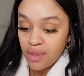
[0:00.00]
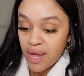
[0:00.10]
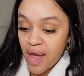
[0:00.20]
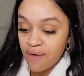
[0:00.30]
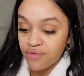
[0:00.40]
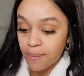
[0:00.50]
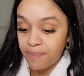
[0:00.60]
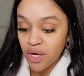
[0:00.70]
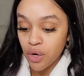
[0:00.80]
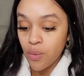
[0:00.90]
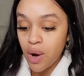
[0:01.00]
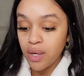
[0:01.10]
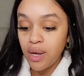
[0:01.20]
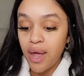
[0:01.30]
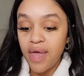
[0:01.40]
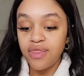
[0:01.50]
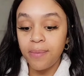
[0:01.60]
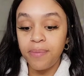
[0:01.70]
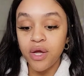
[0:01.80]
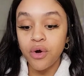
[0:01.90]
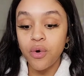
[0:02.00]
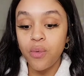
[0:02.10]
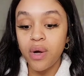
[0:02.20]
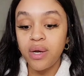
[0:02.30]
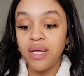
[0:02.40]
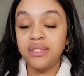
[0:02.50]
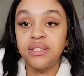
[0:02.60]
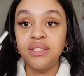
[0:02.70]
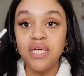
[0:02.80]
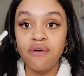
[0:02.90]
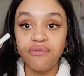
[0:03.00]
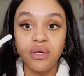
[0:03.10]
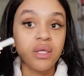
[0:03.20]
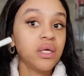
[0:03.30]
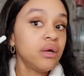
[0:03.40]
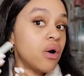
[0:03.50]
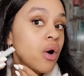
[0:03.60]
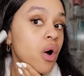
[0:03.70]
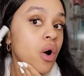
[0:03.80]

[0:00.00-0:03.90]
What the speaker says: they have the bigger one, and the bigger one is definitely